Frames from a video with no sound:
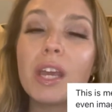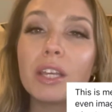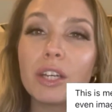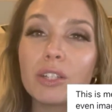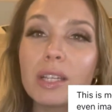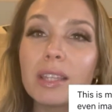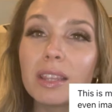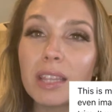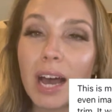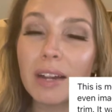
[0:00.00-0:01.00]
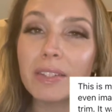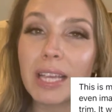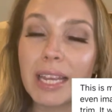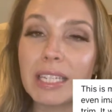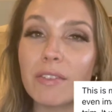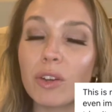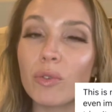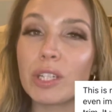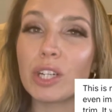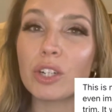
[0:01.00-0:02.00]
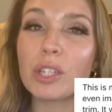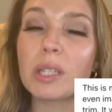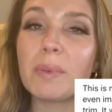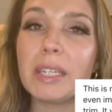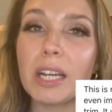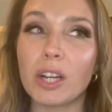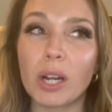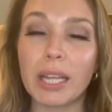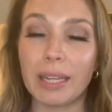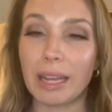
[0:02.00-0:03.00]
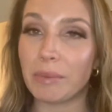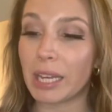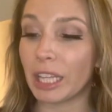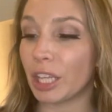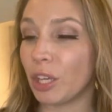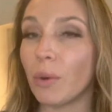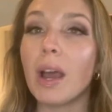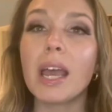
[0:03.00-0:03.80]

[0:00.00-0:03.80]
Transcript: There's a lot of scientific research that's been done on it, and I'm telling you,